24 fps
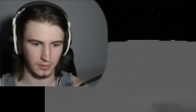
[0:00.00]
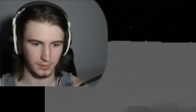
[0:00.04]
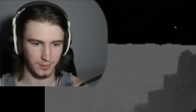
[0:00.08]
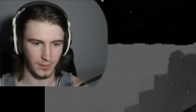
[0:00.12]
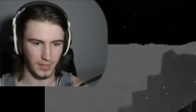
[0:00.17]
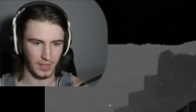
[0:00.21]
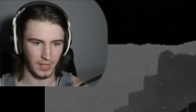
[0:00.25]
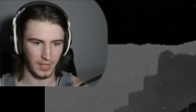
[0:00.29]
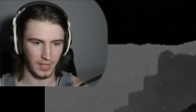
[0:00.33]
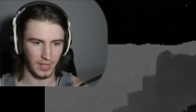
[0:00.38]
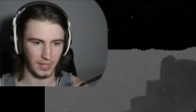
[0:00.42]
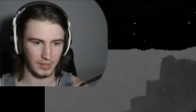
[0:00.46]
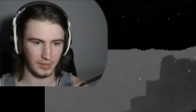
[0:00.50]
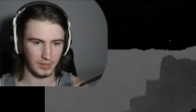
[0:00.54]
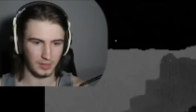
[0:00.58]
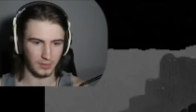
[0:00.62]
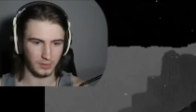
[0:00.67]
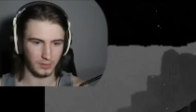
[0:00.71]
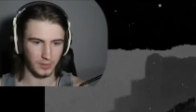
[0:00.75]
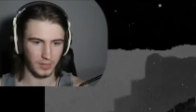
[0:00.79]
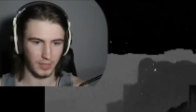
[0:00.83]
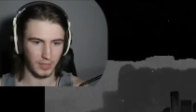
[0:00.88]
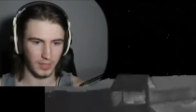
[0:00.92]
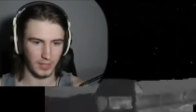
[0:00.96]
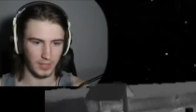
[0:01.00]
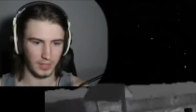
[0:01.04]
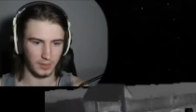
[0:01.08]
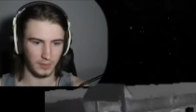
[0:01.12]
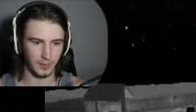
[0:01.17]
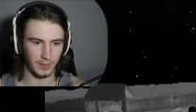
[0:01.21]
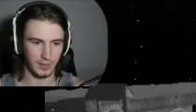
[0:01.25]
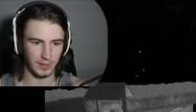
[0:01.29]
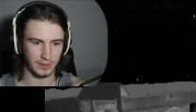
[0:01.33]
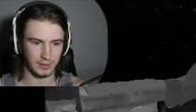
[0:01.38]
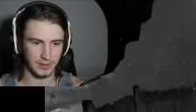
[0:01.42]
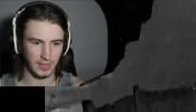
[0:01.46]
Man, I actually really like the
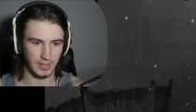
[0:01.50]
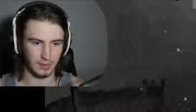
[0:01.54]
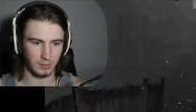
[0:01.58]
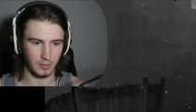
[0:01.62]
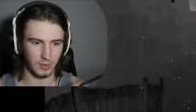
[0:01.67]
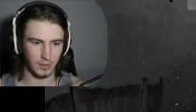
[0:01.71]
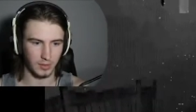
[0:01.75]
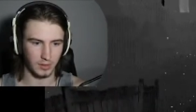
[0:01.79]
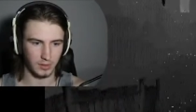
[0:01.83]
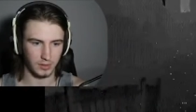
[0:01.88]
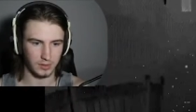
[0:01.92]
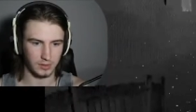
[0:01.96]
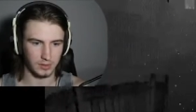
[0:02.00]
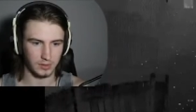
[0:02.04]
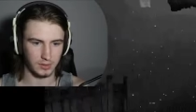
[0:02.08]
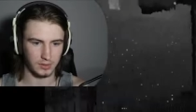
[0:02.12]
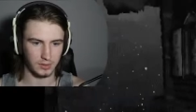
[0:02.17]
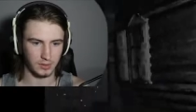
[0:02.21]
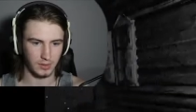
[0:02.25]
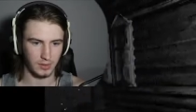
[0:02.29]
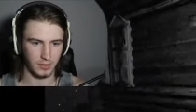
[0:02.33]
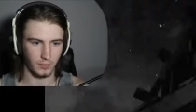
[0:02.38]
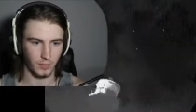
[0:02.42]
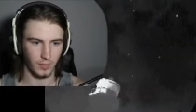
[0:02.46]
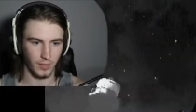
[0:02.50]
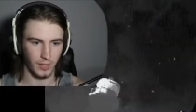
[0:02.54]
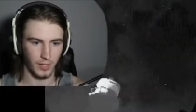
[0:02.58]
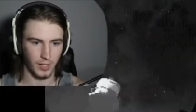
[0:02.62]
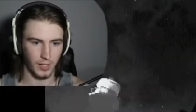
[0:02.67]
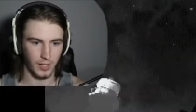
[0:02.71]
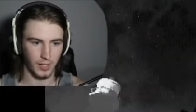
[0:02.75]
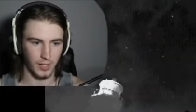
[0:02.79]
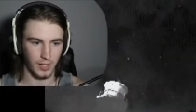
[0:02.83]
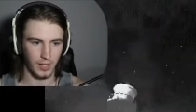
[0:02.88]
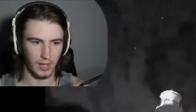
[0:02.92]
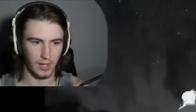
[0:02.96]
way this game looks.
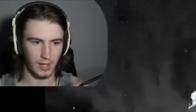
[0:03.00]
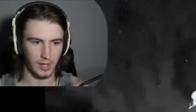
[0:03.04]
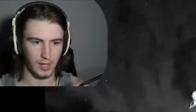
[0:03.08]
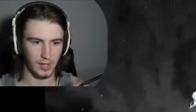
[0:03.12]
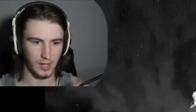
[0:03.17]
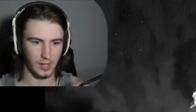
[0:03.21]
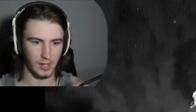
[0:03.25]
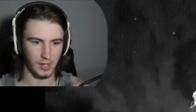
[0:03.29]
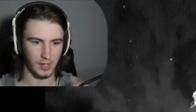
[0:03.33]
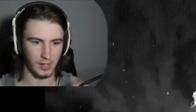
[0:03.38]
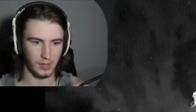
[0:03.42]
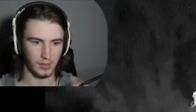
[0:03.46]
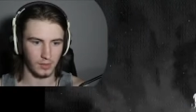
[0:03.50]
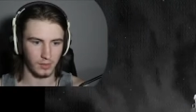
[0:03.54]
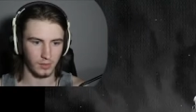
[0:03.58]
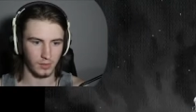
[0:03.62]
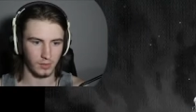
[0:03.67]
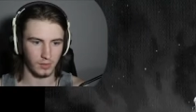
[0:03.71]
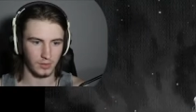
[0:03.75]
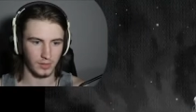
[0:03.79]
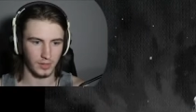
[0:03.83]
Wow.